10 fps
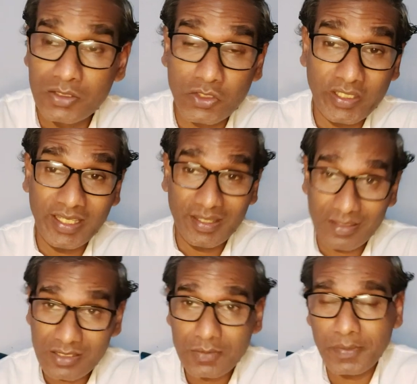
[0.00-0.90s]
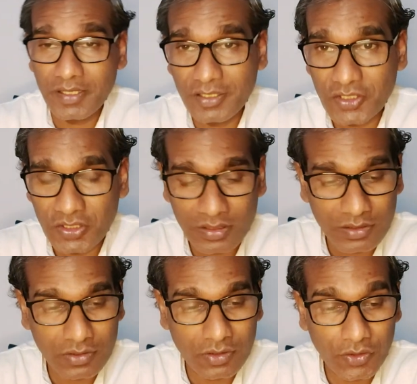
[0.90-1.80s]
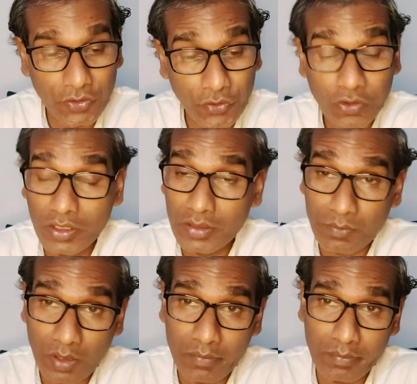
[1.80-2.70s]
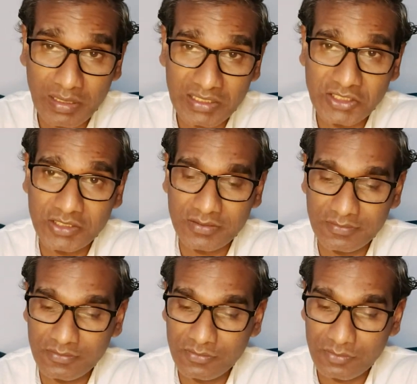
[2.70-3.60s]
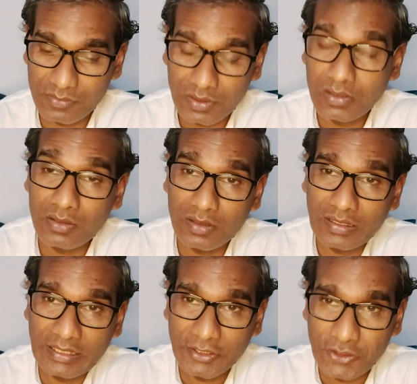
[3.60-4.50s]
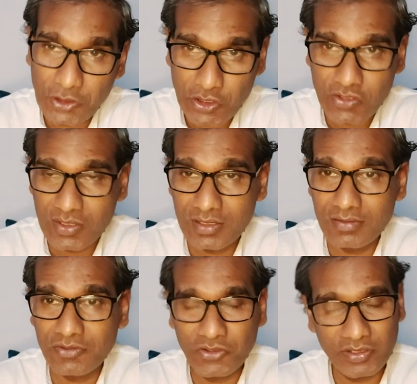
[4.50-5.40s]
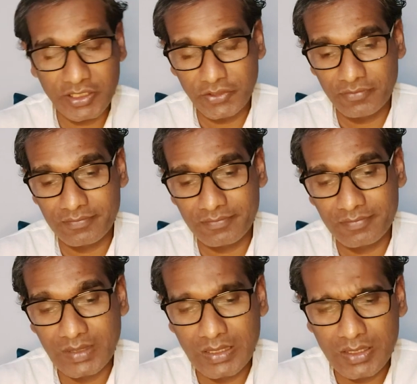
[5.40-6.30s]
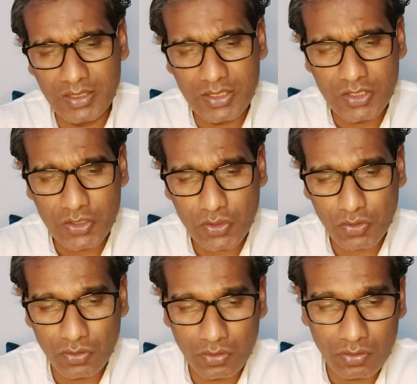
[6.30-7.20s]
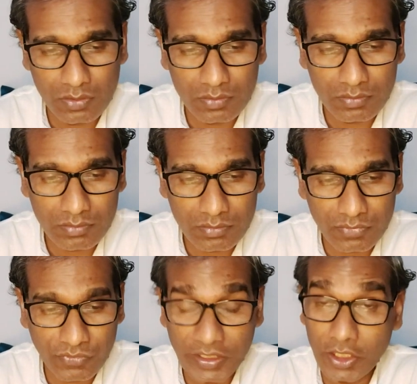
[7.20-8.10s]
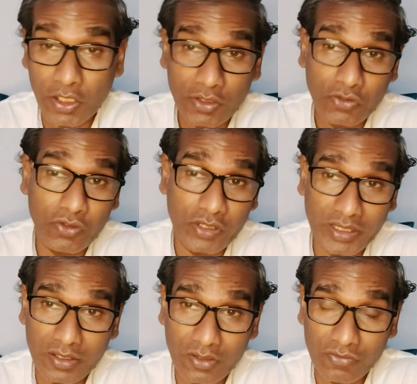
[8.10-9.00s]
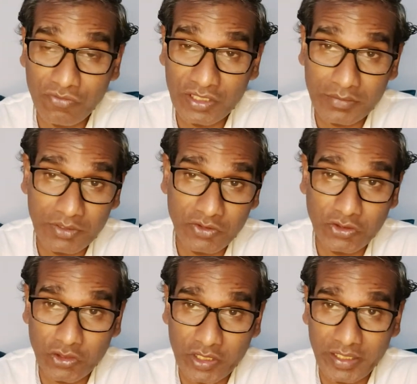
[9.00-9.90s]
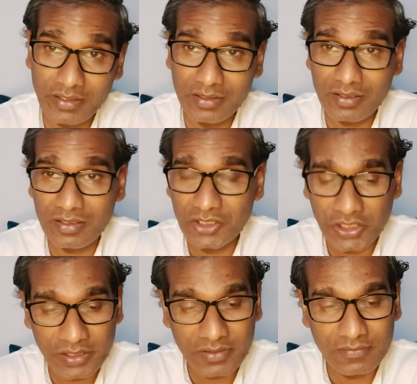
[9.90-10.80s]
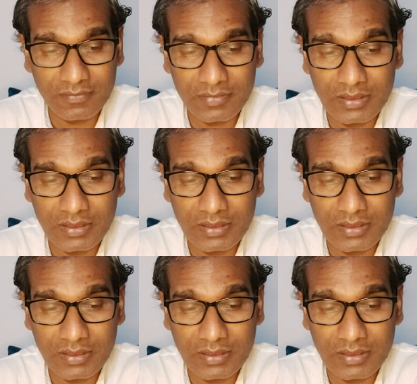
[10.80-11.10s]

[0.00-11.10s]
So he has predicted nuclear bomb blast in 2022. So with the ongoing conflict between Ukraine and Russia,